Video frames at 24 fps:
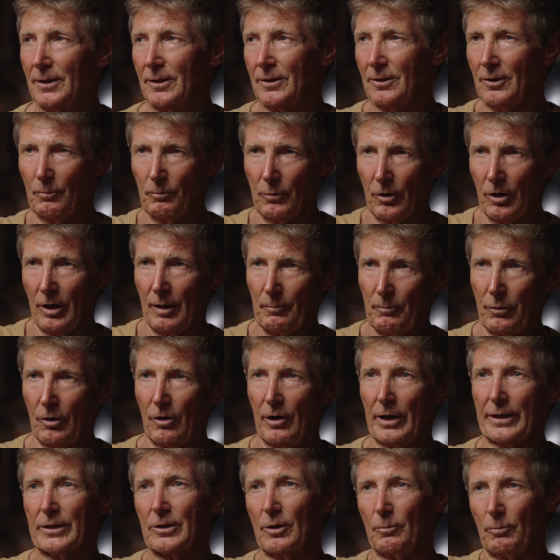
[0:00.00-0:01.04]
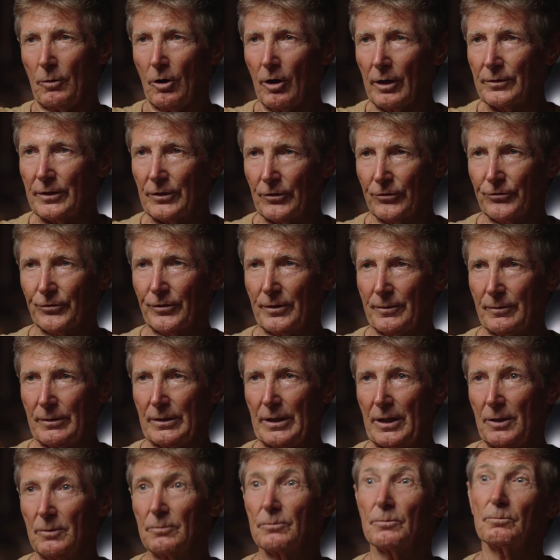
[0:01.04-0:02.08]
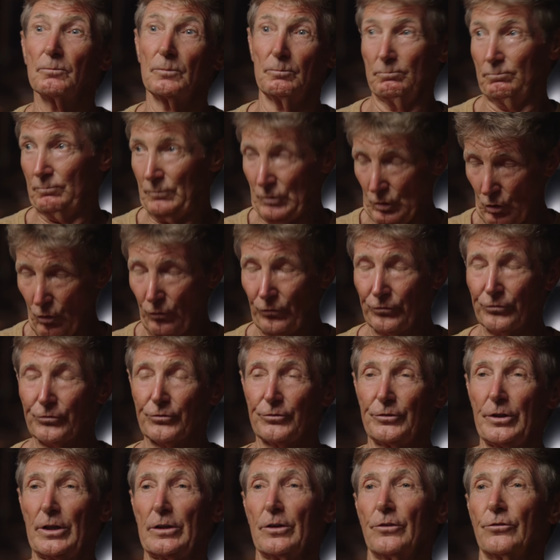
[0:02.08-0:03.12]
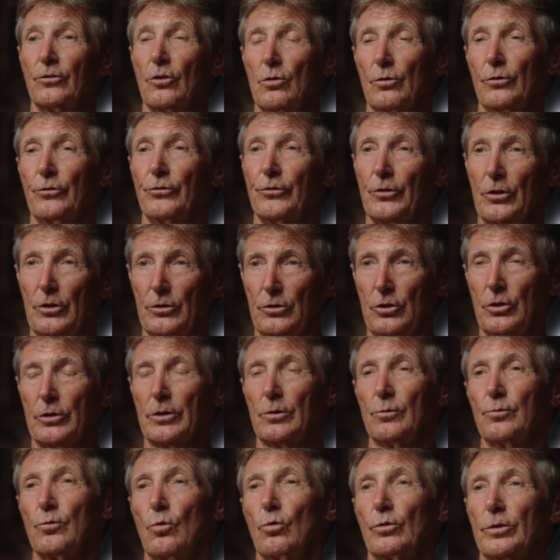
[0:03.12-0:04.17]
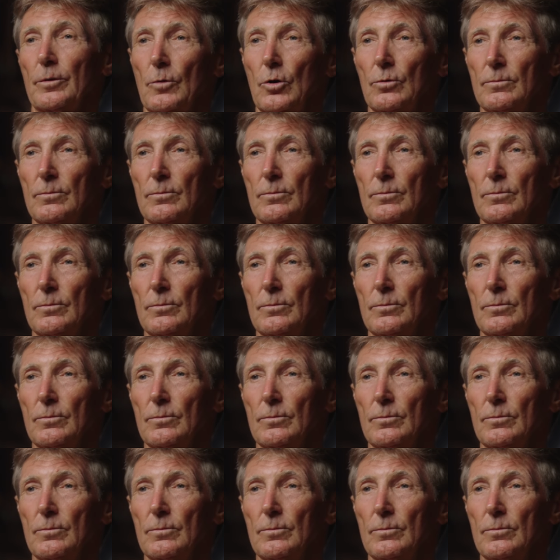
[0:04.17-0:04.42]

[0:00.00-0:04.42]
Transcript: I'll buy a bike, I'll buy this, you know, or that, as long as that you can afford them all.